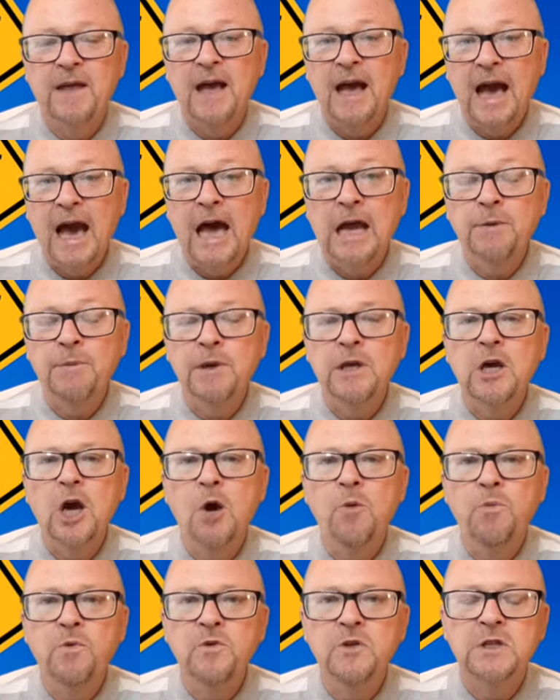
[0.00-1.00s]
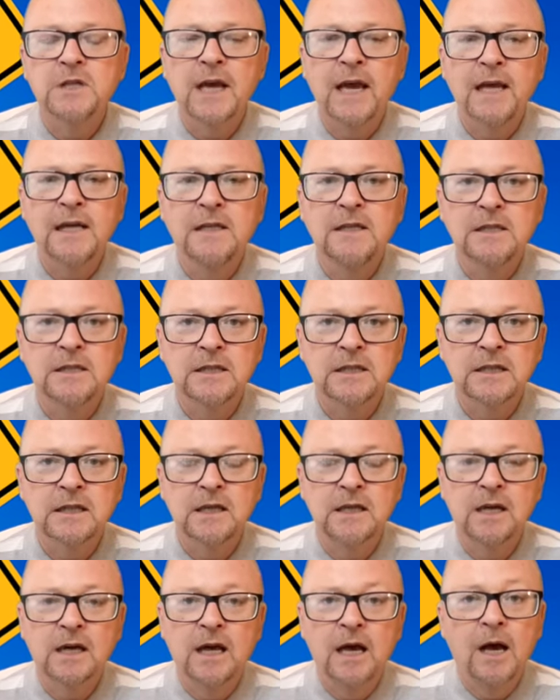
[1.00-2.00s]
How do we cope with change?
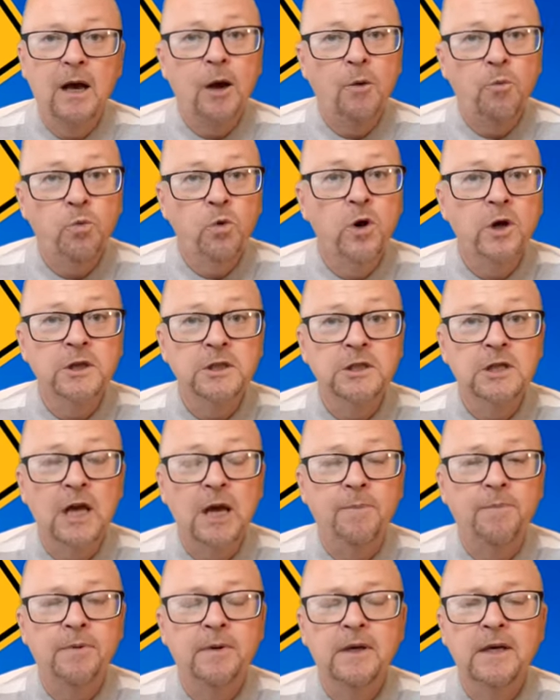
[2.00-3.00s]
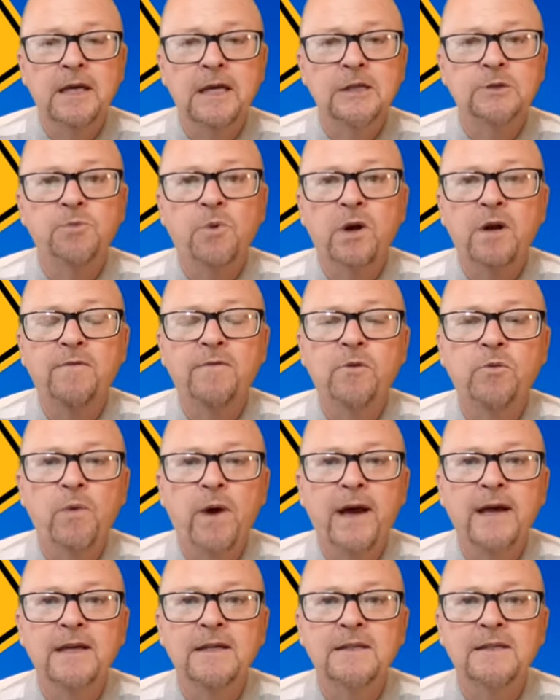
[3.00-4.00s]
Worship is one of the
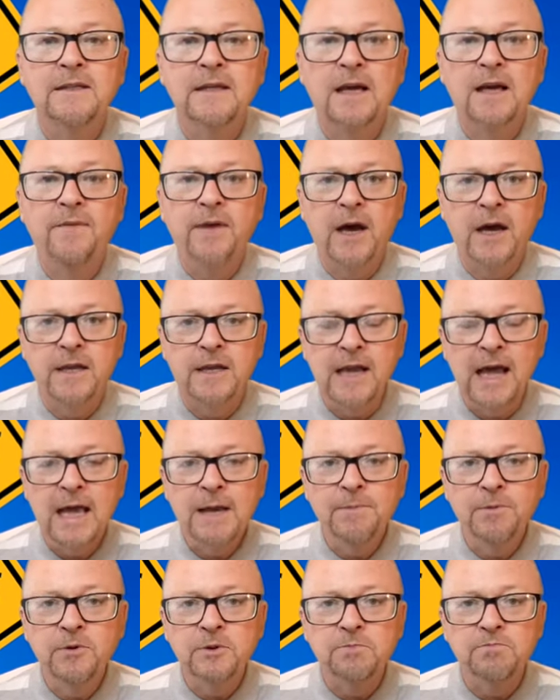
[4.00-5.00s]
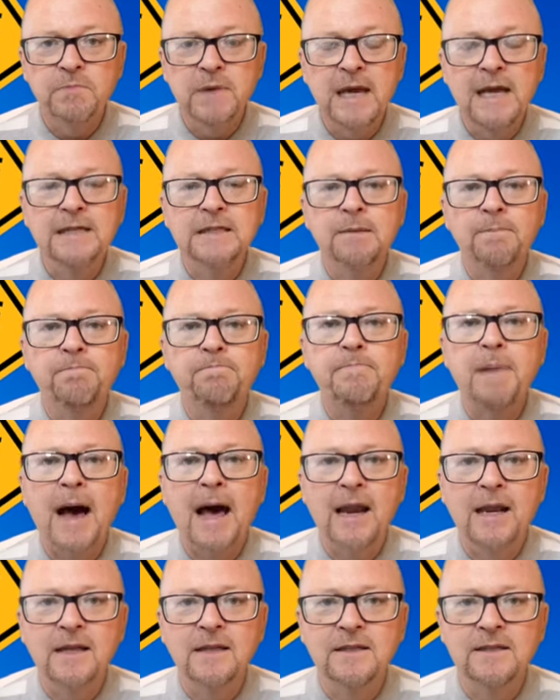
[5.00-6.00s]
ways that enables me to
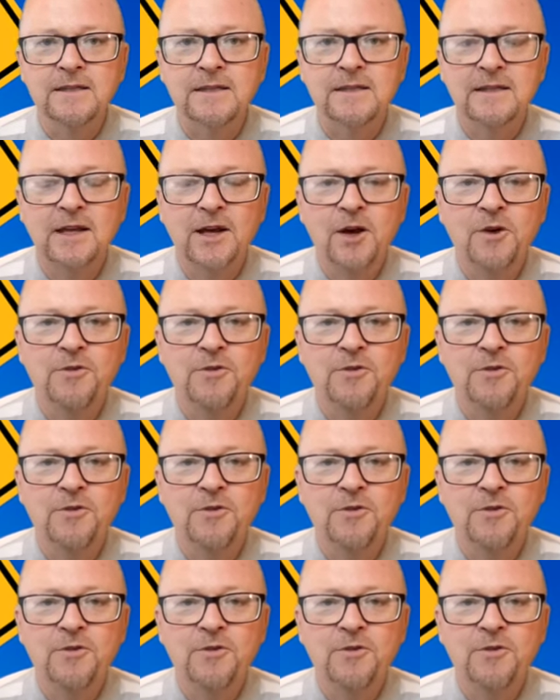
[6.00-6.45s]
balance